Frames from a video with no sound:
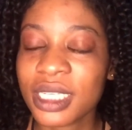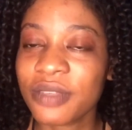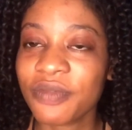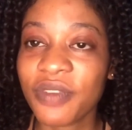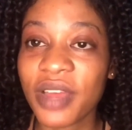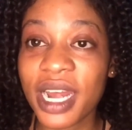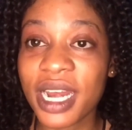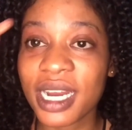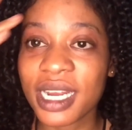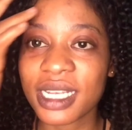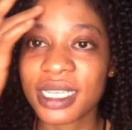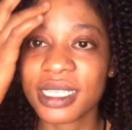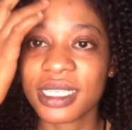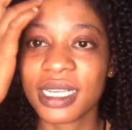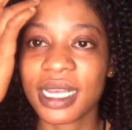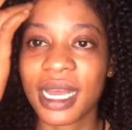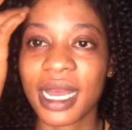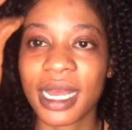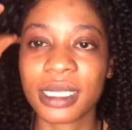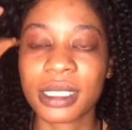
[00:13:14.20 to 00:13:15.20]
Very easy,
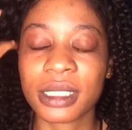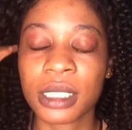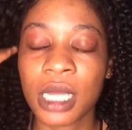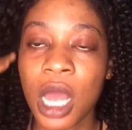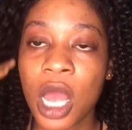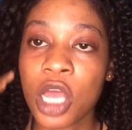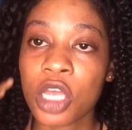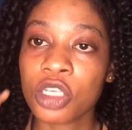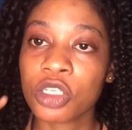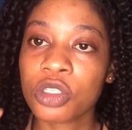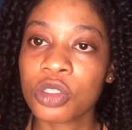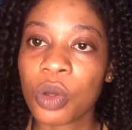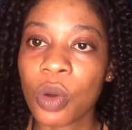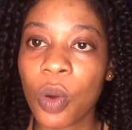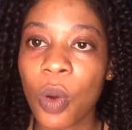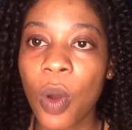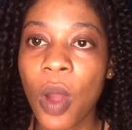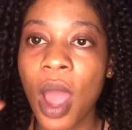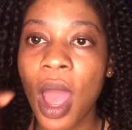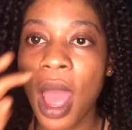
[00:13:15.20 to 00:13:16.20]
guys.
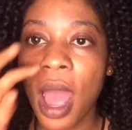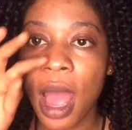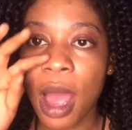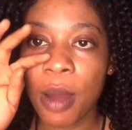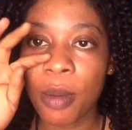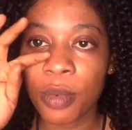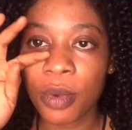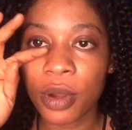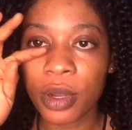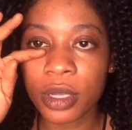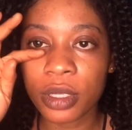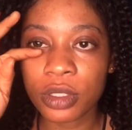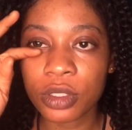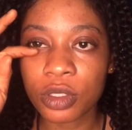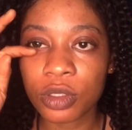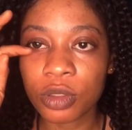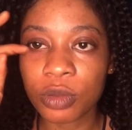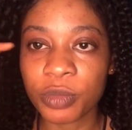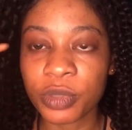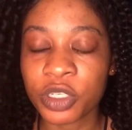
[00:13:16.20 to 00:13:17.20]
So I'm going
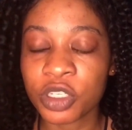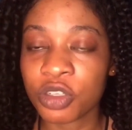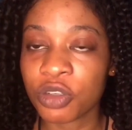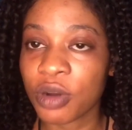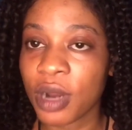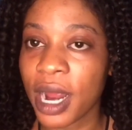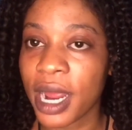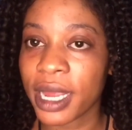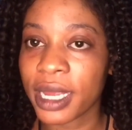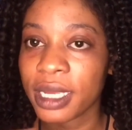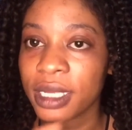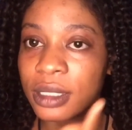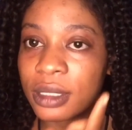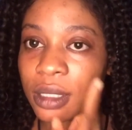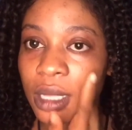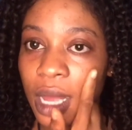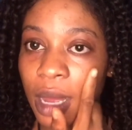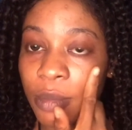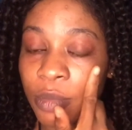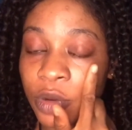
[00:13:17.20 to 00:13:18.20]
to be
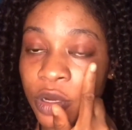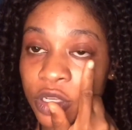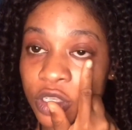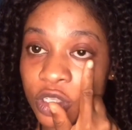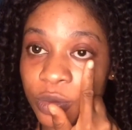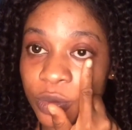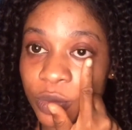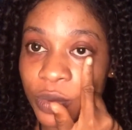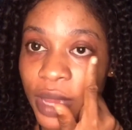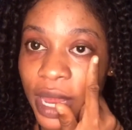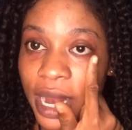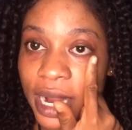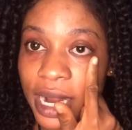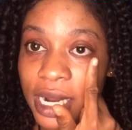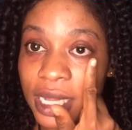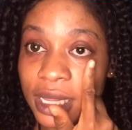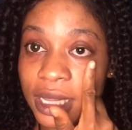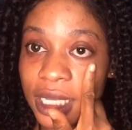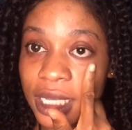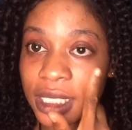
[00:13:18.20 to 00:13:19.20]

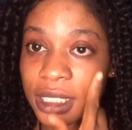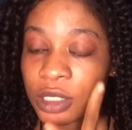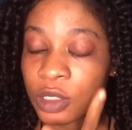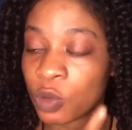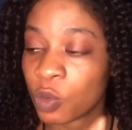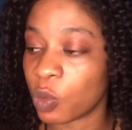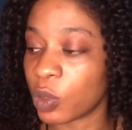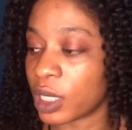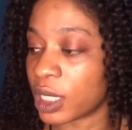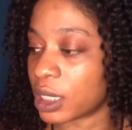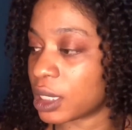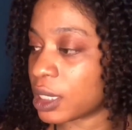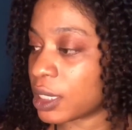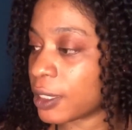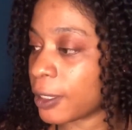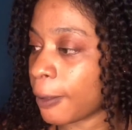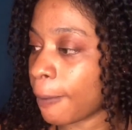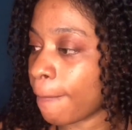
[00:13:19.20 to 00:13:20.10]
wearing this with